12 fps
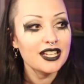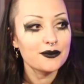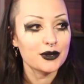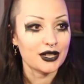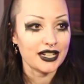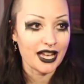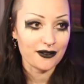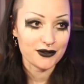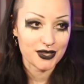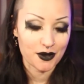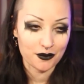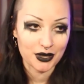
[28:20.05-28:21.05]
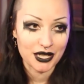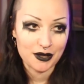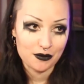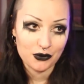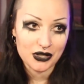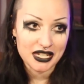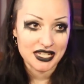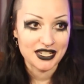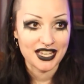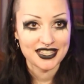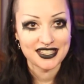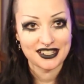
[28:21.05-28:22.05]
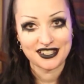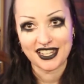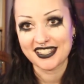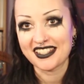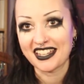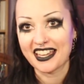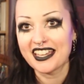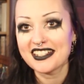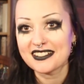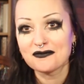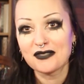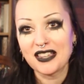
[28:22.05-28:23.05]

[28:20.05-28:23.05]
but I have somebody pre-test testing it,